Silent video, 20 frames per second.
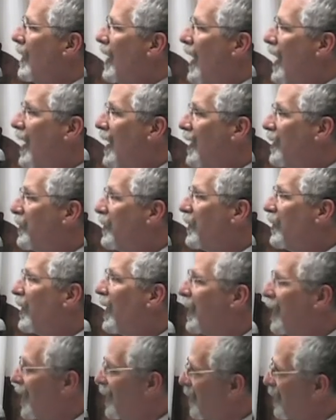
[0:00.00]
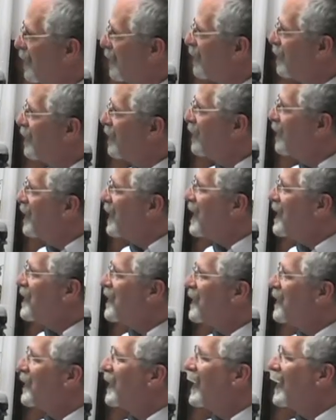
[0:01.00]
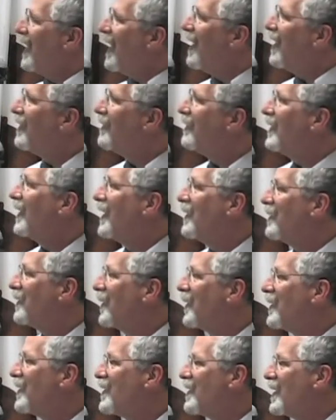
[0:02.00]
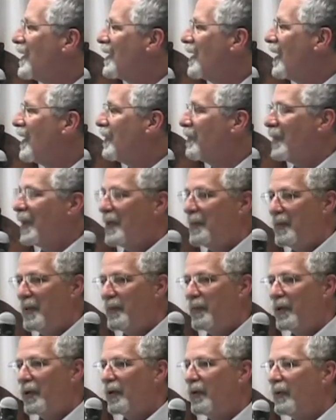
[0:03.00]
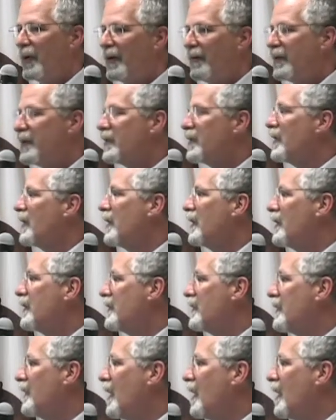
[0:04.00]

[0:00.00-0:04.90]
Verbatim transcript: And another piece we have, of course, that uh, many people are aware of is, is